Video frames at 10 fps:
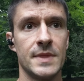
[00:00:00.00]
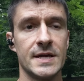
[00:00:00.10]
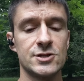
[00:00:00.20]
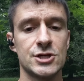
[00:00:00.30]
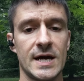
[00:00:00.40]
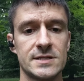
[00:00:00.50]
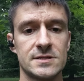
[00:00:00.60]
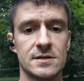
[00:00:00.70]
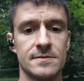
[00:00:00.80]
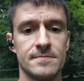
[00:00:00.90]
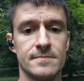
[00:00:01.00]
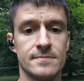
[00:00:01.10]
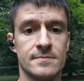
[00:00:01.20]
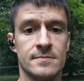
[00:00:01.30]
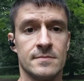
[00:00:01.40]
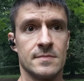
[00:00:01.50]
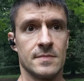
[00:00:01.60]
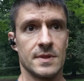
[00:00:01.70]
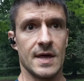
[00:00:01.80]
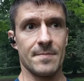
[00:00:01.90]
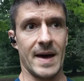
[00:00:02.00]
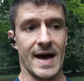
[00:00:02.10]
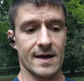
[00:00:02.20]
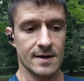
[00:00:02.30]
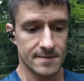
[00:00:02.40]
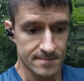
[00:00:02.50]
Then chest, then back.